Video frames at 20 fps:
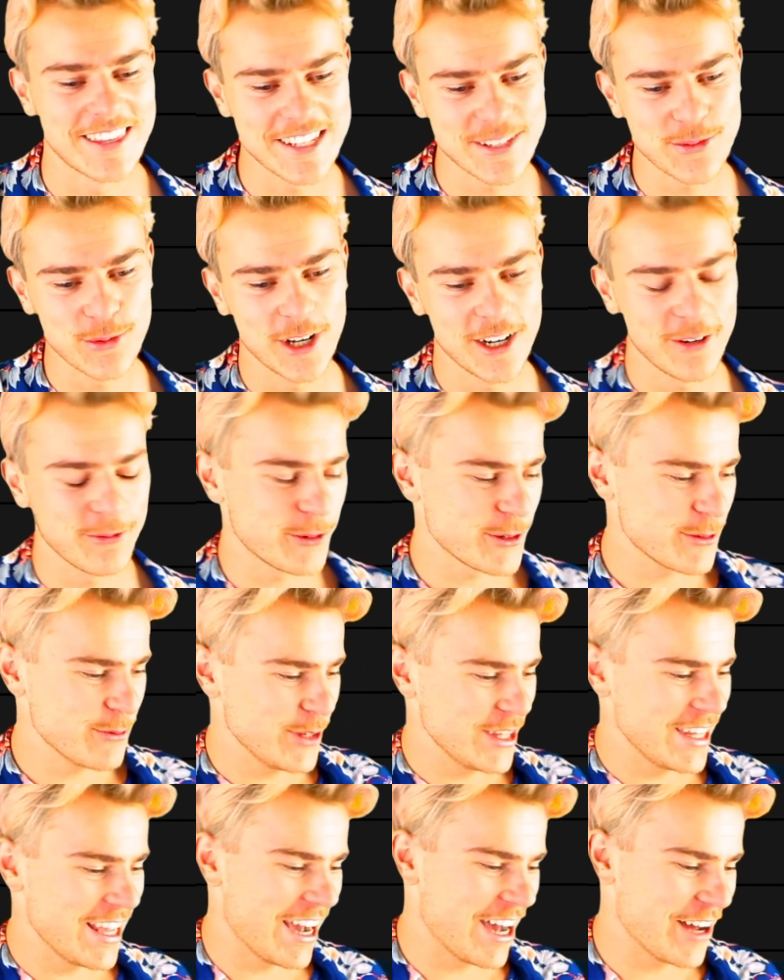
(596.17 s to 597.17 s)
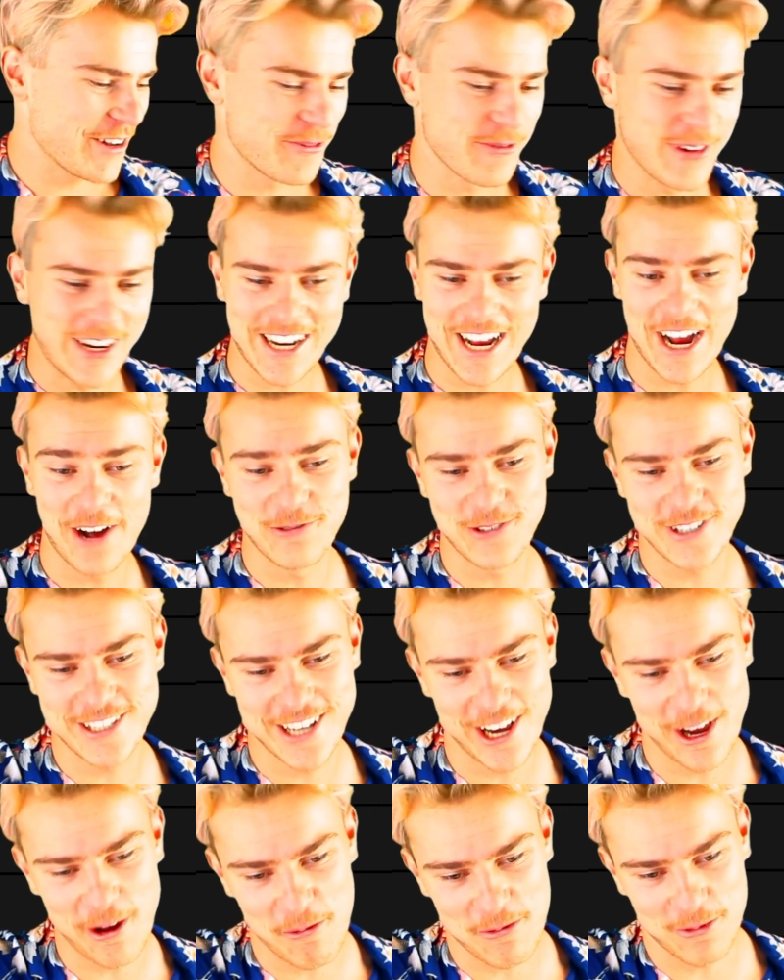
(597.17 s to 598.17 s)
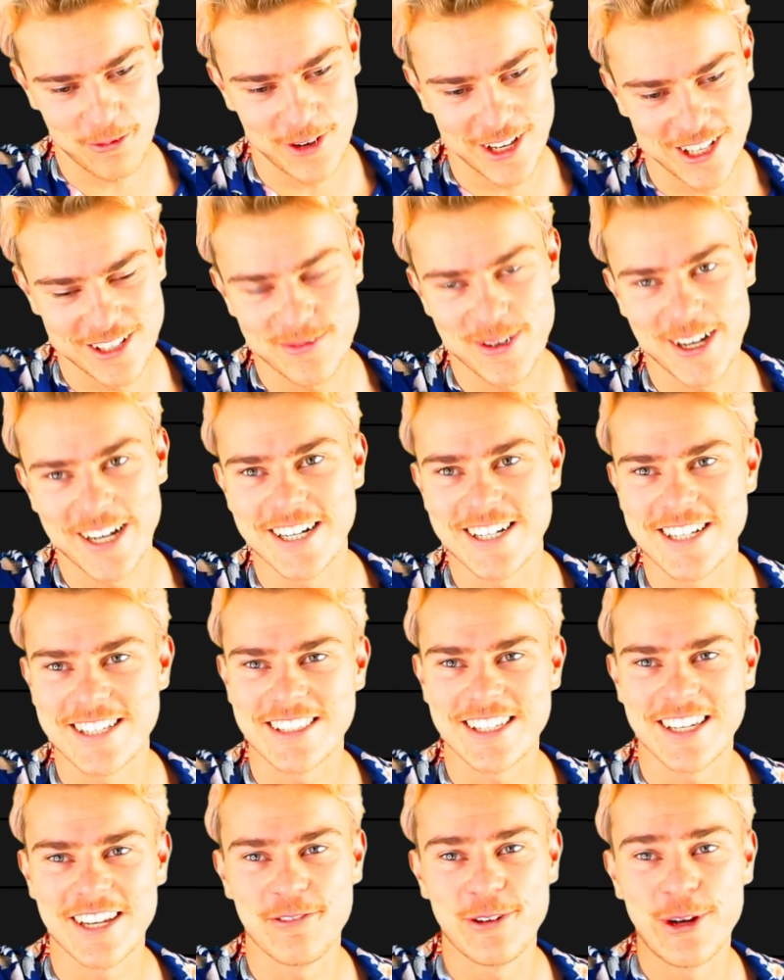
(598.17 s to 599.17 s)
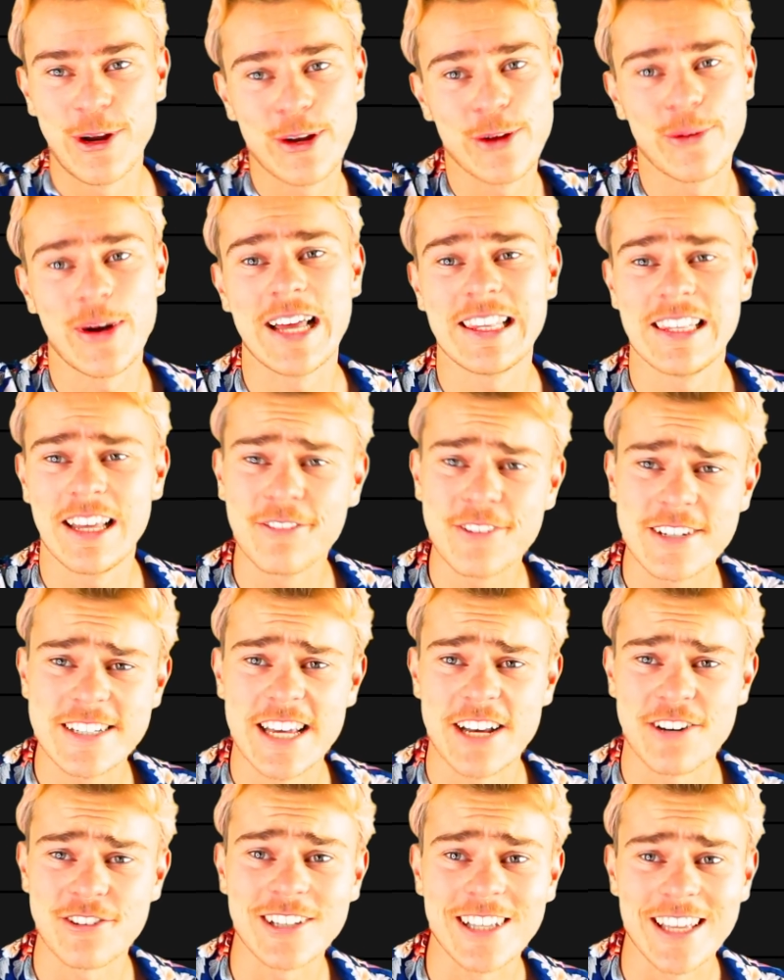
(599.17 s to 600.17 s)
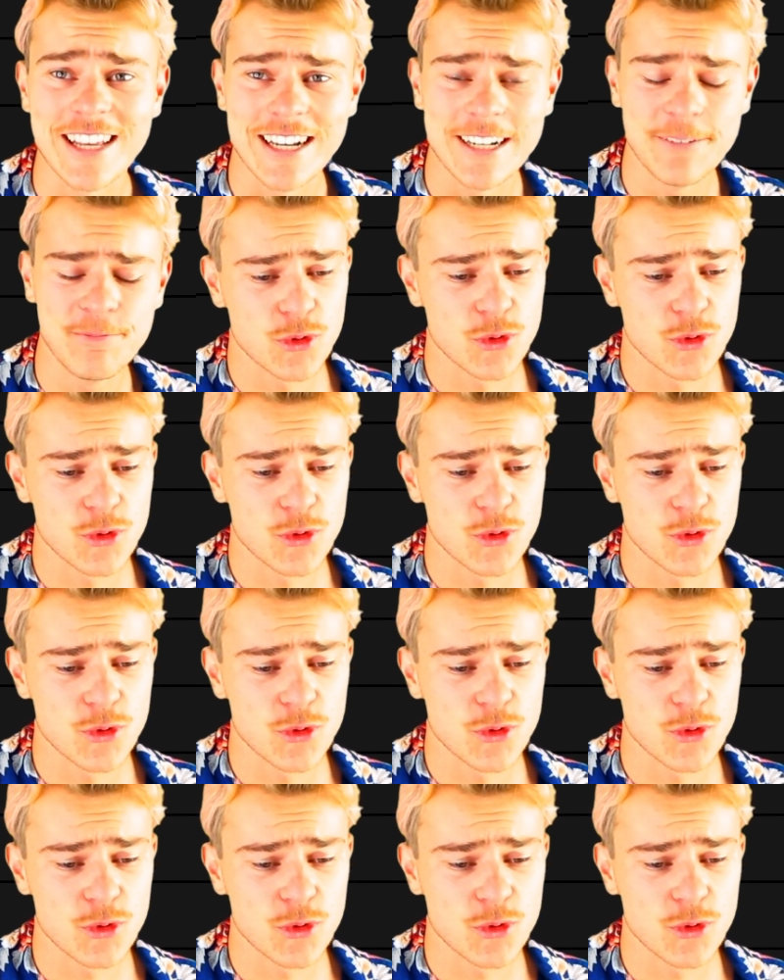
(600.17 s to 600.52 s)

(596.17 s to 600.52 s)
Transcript: This one was really hard for me to come to terms with because if you don't know, I love Cassandra Clare.